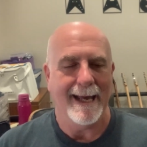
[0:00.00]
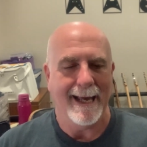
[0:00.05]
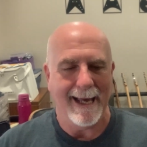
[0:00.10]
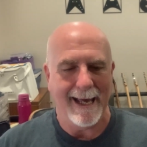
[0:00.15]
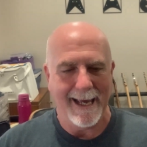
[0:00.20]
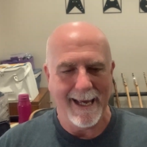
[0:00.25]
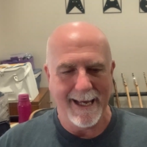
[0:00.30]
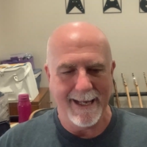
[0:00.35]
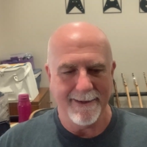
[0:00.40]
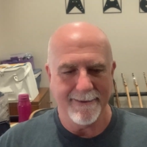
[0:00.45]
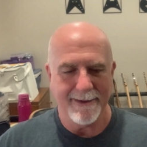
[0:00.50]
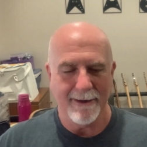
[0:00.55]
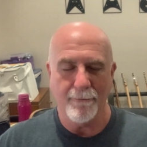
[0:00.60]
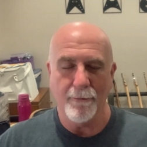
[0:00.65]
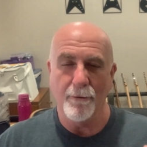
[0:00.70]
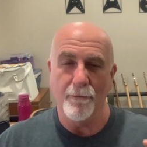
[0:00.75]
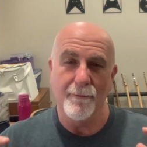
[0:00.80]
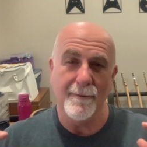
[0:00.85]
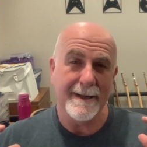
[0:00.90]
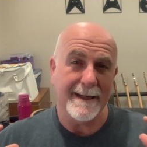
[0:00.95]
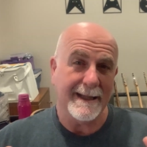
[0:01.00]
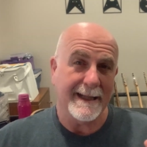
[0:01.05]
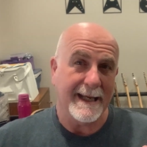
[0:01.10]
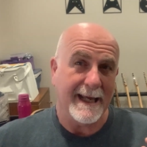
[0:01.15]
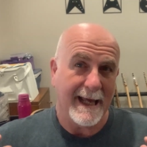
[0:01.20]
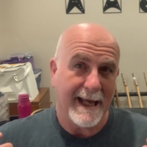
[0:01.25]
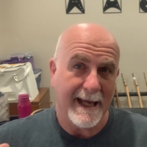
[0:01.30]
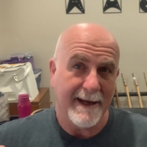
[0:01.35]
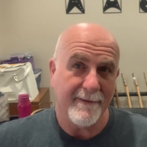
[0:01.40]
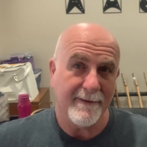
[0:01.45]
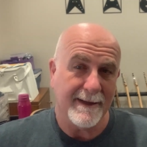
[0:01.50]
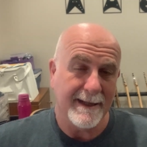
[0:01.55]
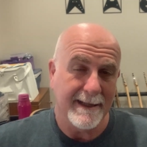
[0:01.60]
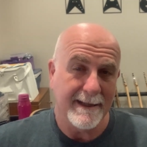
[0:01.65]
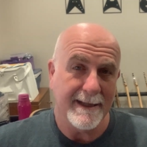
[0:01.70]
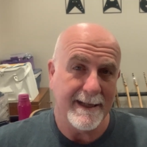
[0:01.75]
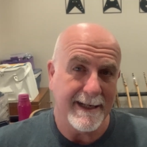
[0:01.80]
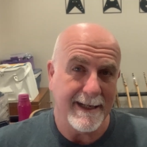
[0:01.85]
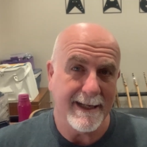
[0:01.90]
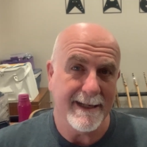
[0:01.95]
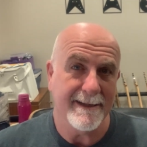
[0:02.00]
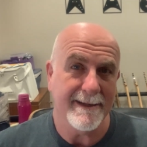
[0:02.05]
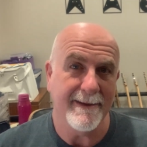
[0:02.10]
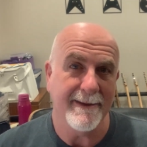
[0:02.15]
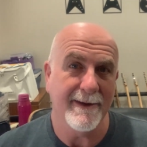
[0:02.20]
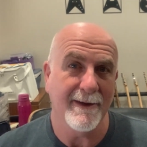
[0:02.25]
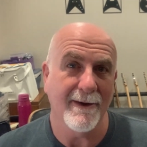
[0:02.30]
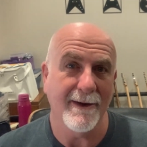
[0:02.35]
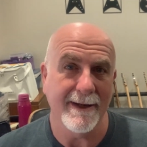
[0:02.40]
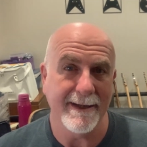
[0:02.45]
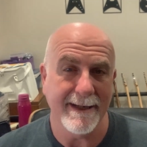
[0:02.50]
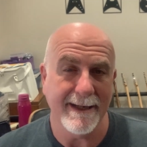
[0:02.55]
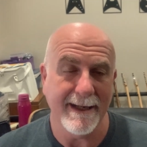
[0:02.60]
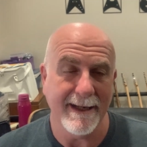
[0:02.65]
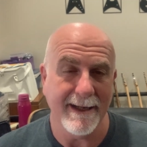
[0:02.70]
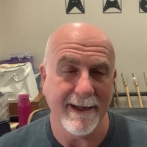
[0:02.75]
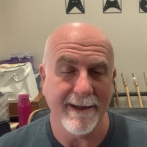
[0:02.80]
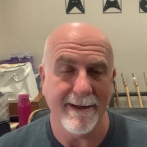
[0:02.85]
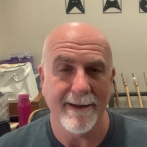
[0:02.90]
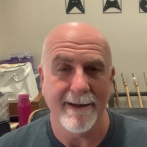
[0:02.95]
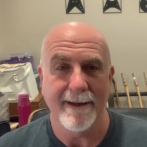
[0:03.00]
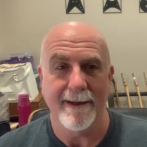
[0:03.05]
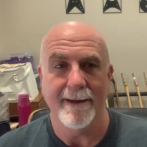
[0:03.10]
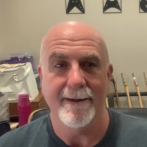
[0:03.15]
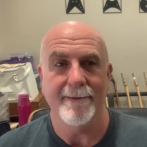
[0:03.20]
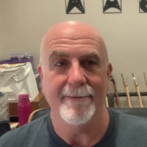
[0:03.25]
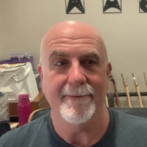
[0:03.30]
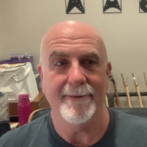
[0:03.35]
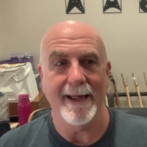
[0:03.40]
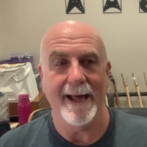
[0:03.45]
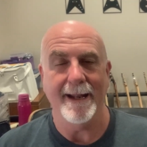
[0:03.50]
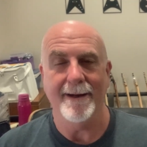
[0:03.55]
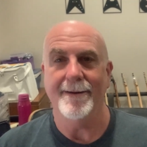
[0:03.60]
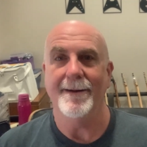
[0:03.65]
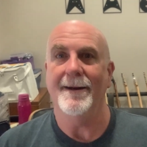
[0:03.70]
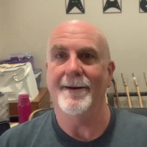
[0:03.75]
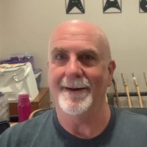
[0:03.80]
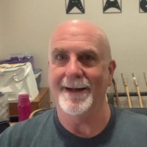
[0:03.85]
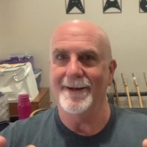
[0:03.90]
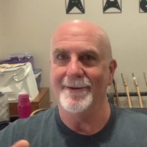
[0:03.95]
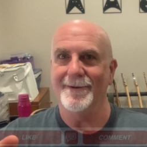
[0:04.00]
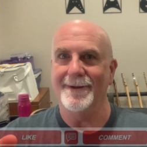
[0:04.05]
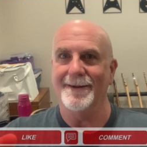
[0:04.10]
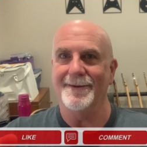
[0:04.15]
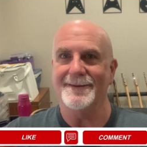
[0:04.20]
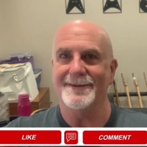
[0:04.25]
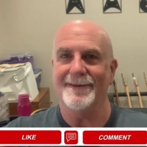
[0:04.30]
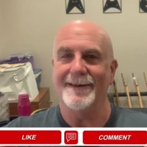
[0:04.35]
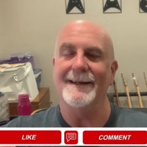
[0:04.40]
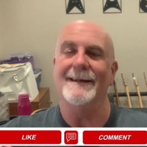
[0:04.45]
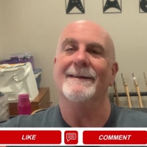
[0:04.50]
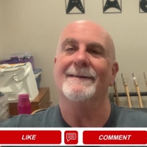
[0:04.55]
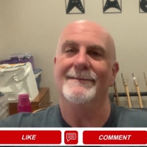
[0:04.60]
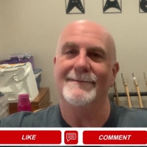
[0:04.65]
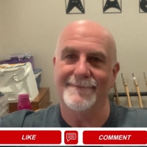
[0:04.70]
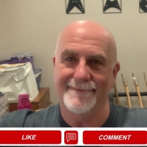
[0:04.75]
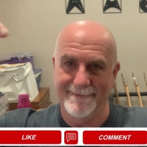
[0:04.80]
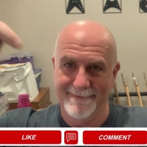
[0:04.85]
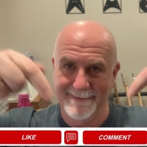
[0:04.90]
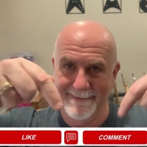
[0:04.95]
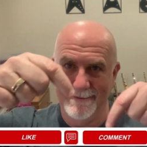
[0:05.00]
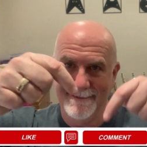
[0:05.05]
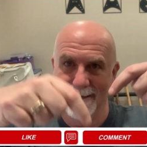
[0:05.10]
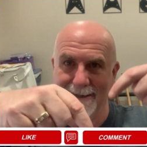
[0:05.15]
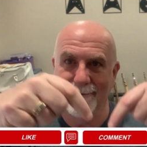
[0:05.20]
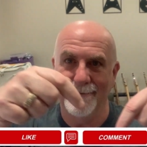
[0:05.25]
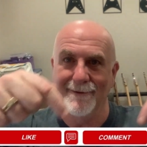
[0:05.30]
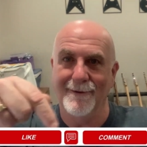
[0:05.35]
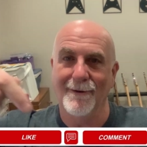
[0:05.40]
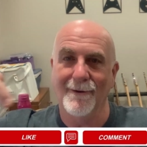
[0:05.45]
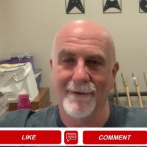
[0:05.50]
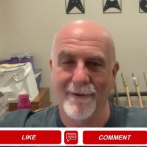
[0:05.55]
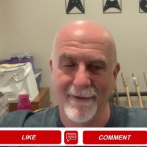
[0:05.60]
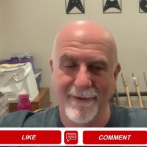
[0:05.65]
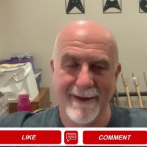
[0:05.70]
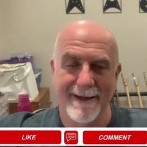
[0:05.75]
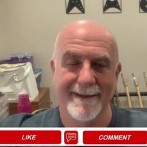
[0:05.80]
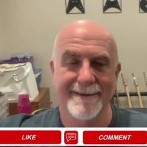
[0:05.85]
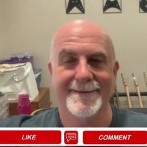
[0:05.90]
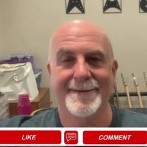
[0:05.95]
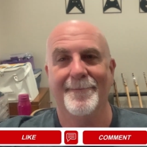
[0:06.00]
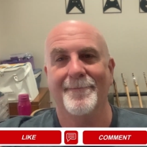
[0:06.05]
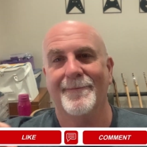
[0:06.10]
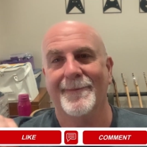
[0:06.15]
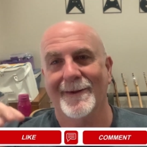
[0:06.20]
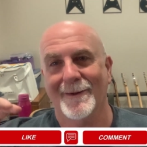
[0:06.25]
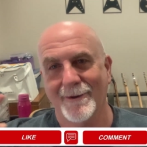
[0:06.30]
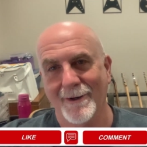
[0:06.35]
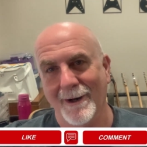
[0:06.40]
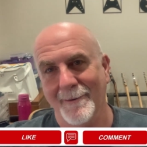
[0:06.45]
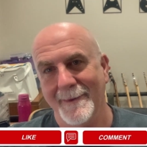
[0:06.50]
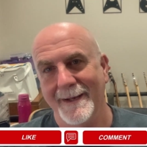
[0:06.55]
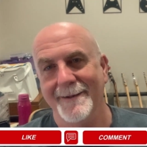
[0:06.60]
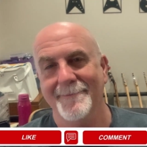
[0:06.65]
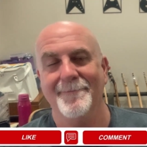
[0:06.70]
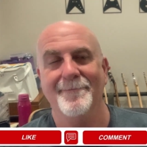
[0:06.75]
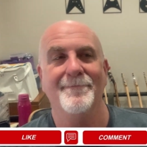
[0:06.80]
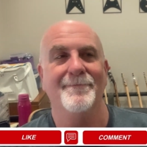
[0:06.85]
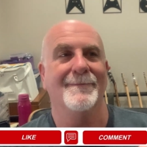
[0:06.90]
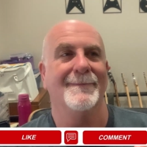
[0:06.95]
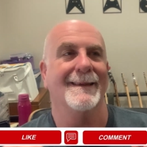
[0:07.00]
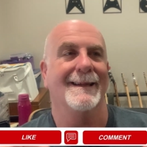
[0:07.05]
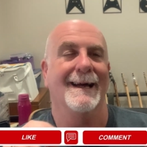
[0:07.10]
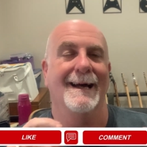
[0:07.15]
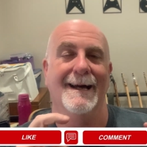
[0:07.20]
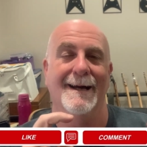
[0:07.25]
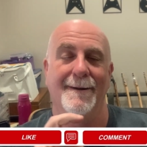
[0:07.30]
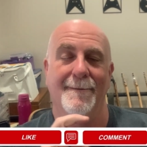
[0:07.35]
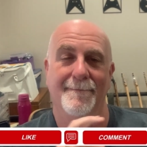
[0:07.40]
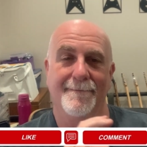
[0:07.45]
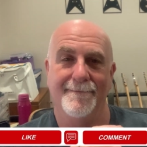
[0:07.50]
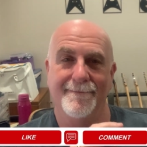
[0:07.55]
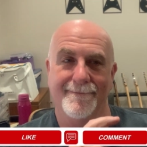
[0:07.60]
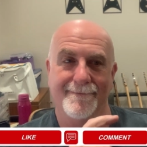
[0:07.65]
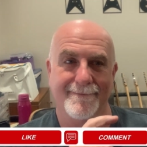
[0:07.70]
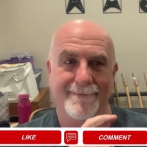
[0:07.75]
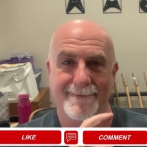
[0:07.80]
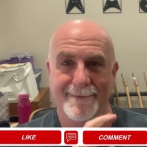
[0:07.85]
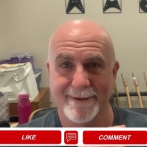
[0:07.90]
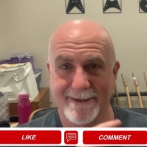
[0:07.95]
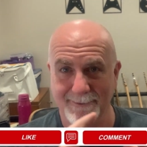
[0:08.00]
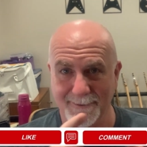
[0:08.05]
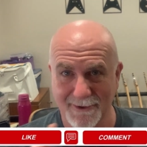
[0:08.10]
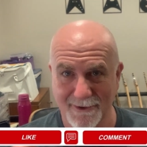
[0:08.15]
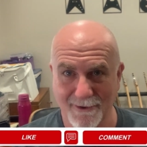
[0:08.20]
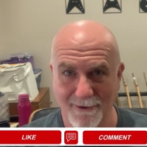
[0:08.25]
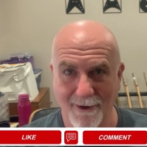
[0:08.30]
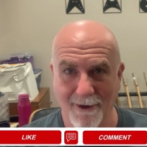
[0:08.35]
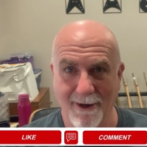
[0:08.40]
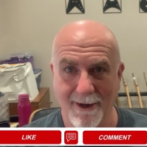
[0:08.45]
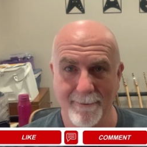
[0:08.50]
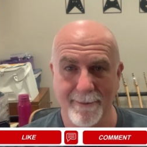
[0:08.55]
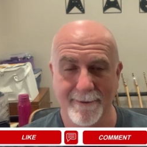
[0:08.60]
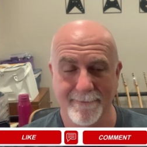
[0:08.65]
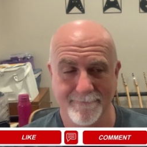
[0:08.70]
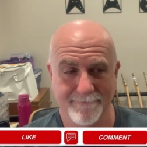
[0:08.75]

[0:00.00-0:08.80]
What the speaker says: And they were really heavily leaning into the idea that, I'm going to do it at the front, all the things, comment, subscribe,